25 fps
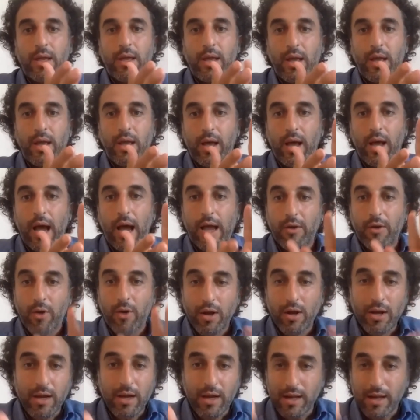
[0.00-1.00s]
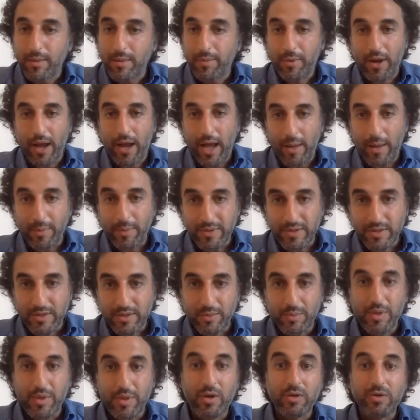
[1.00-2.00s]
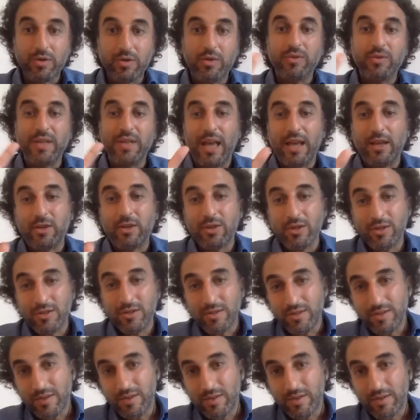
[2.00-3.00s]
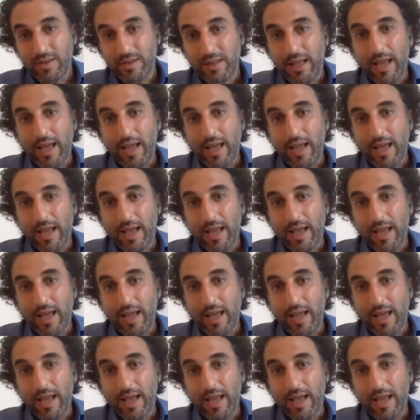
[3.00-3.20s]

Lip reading: ironically, perhaps, because of sanctions